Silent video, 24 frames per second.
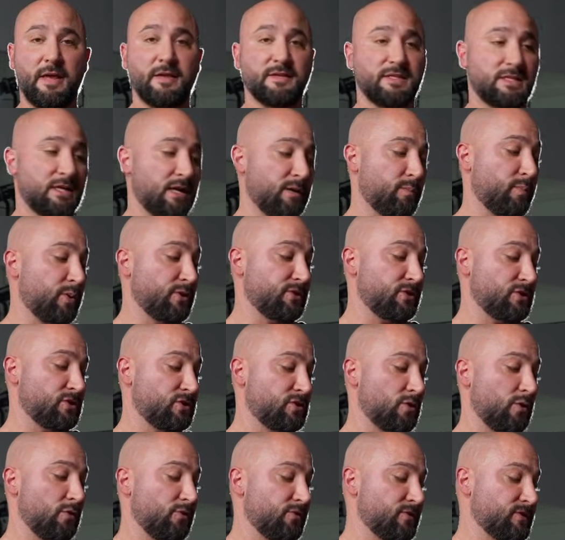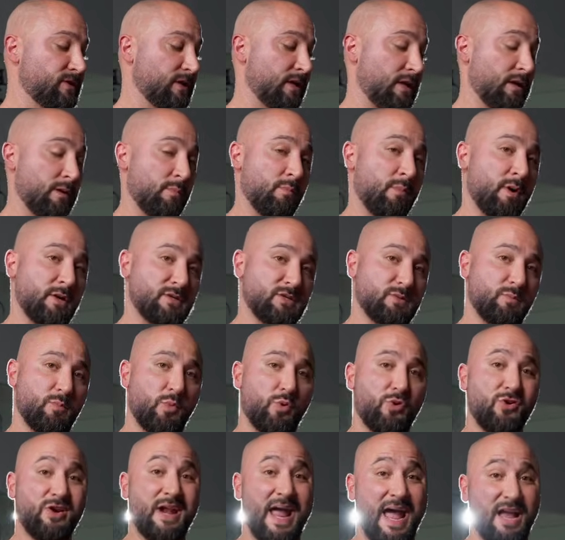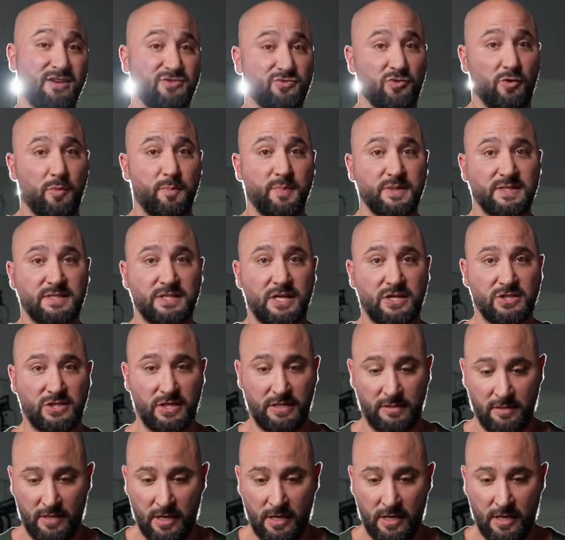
It's going to put the shoulders in a much more natural position